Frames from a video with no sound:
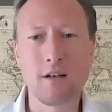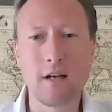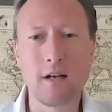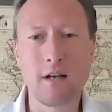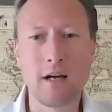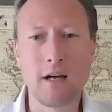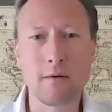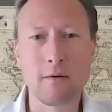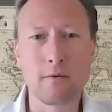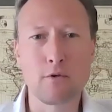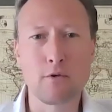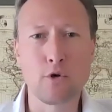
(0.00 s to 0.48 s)

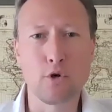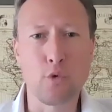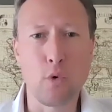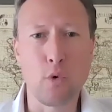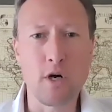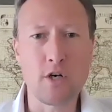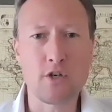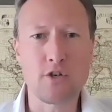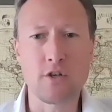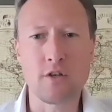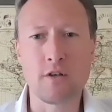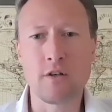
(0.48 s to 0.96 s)
Uh, good
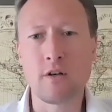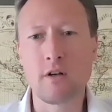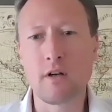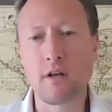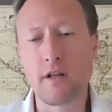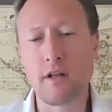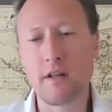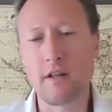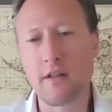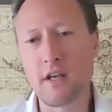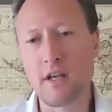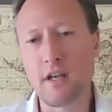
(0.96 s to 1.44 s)
question.
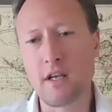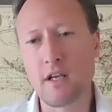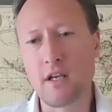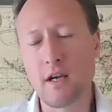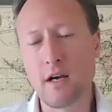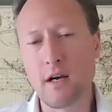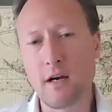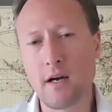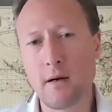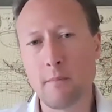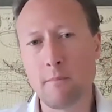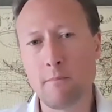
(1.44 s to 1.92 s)

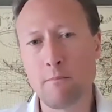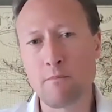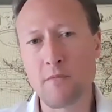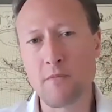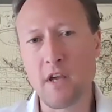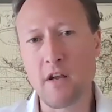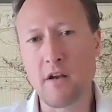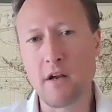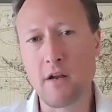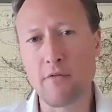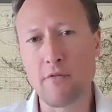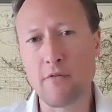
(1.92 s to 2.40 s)
The, um,
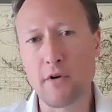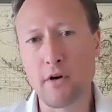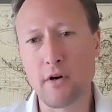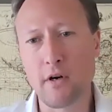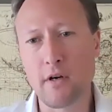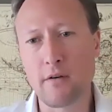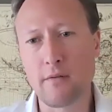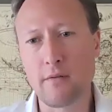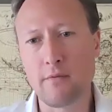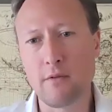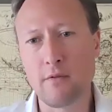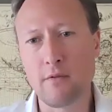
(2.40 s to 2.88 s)
and, and
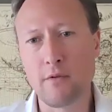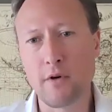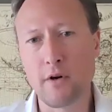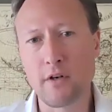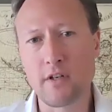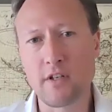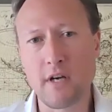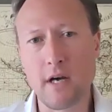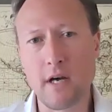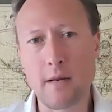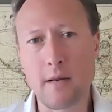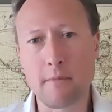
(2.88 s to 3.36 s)
very,
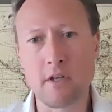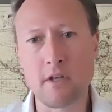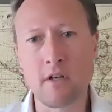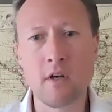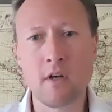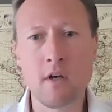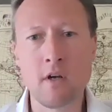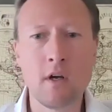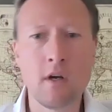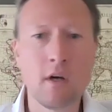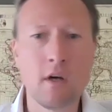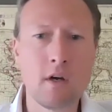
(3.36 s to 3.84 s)
very timely.
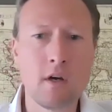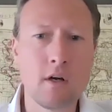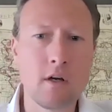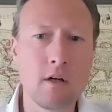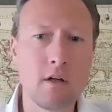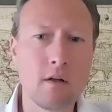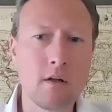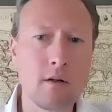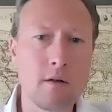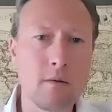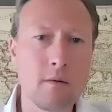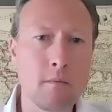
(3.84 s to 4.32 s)

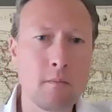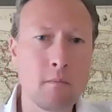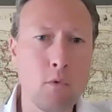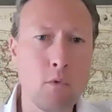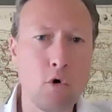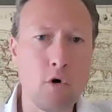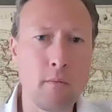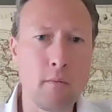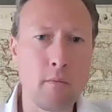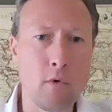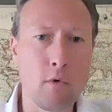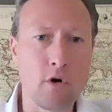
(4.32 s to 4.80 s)

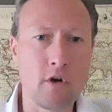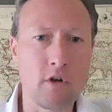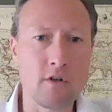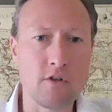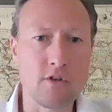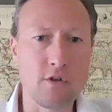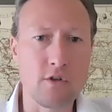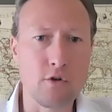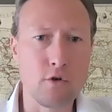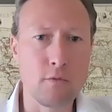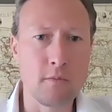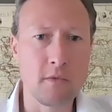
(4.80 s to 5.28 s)
More and more
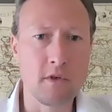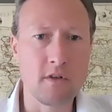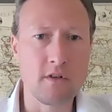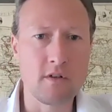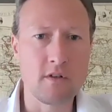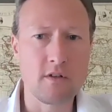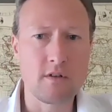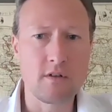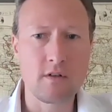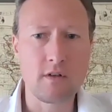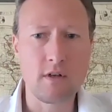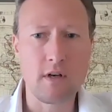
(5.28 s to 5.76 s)

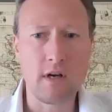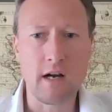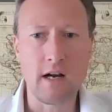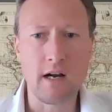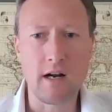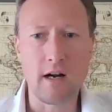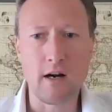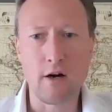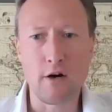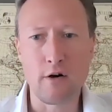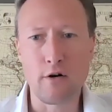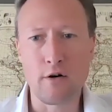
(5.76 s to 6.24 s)
consumers
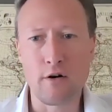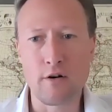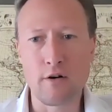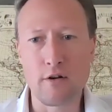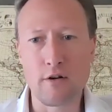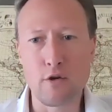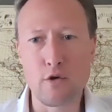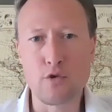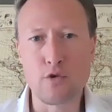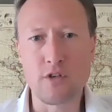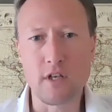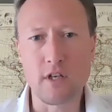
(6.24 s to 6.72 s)
are
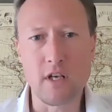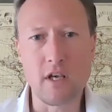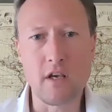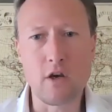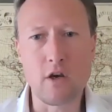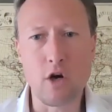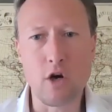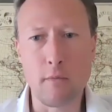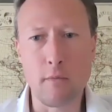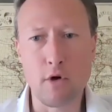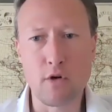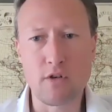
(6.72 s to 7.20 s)
using
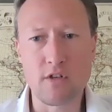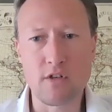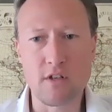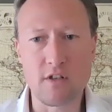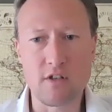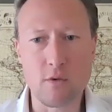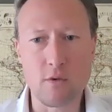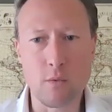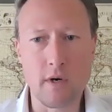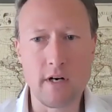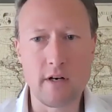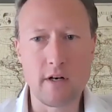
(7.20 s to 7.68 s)
e-commerce
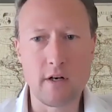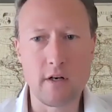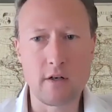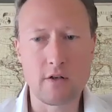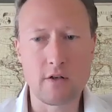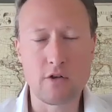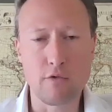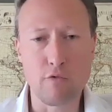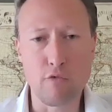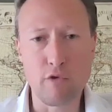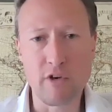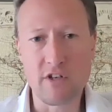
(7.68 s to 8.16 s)
as a way to,
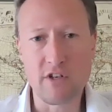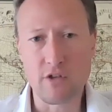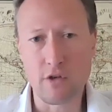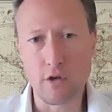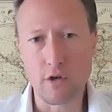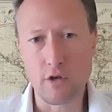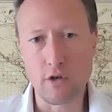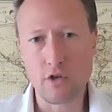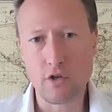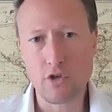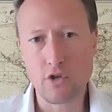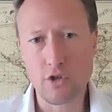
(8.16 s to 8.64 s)
to
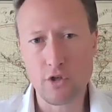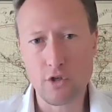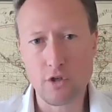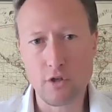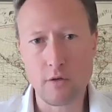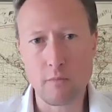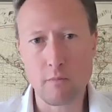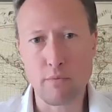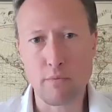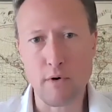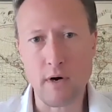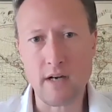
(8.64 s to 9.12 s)
research,
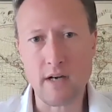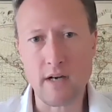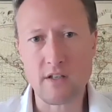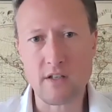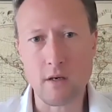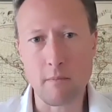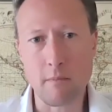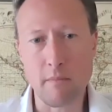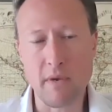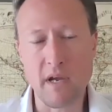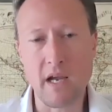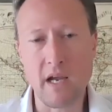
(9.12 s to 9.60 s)
price
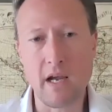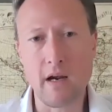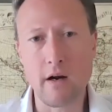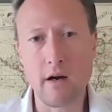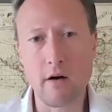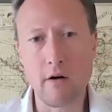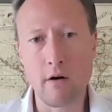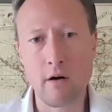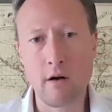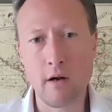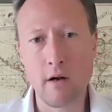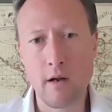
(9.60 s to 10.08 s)

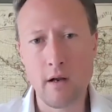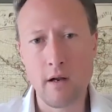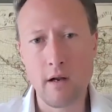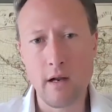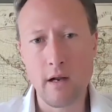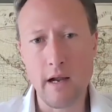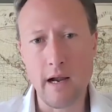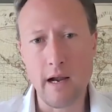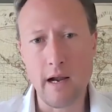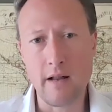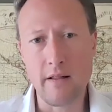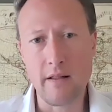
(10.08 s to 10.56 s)
compare,
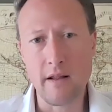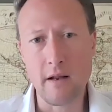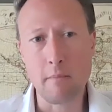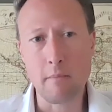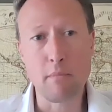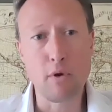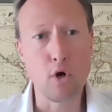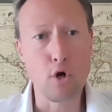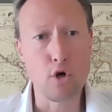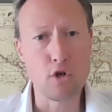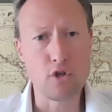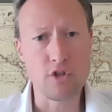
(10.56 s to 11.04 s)
and then
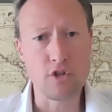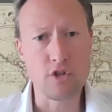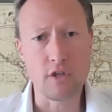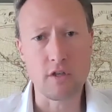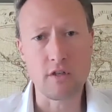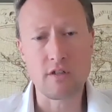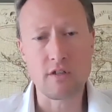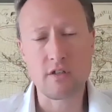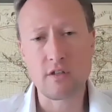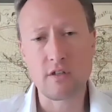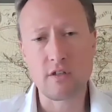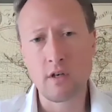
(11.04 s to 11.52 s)

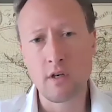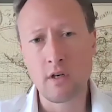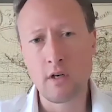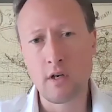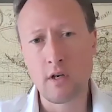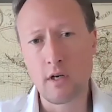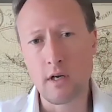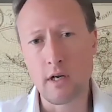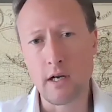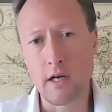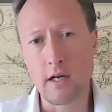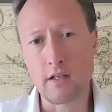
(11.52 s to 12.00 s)
purchase
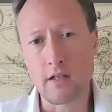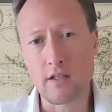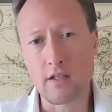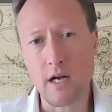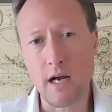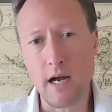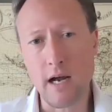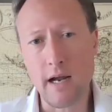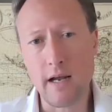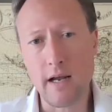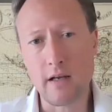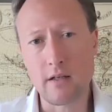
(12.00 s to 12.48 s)
uh,
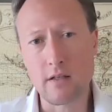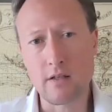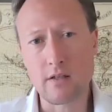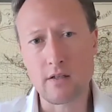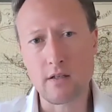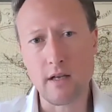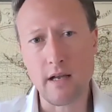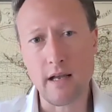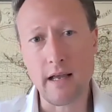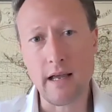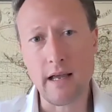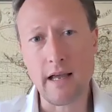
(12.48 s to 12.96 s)

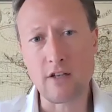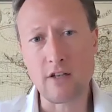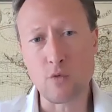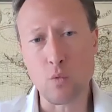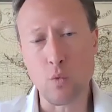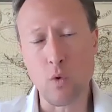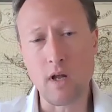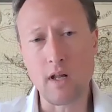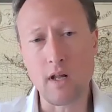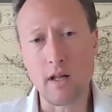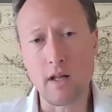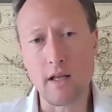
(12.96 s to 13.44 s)
tires, as
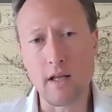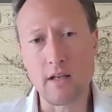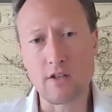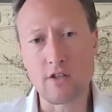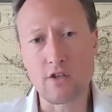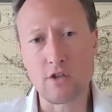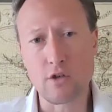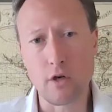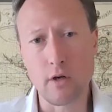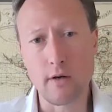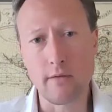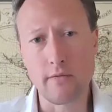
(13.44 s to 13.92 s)
well
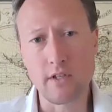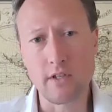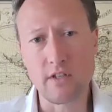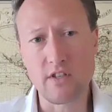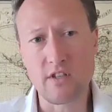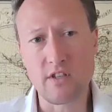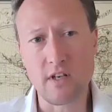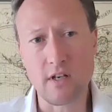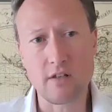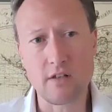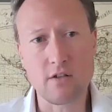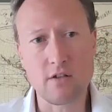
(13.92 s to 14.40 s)
as service
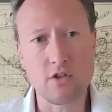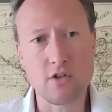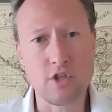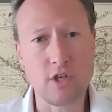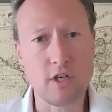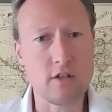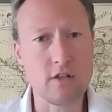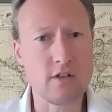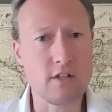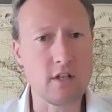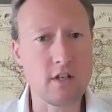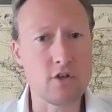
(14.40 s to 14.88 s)

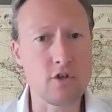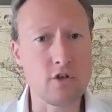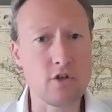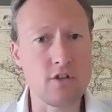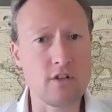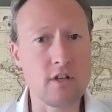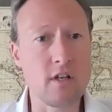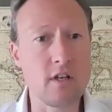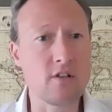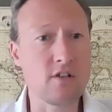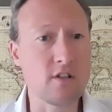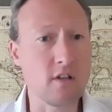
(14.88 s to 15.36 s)
such, such
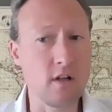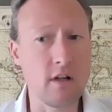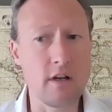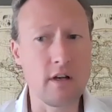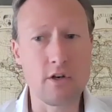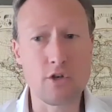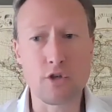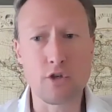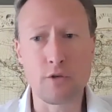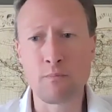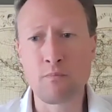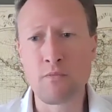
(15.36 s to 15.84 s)
as
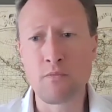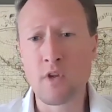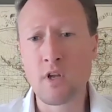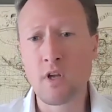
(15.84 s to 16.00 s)
installation.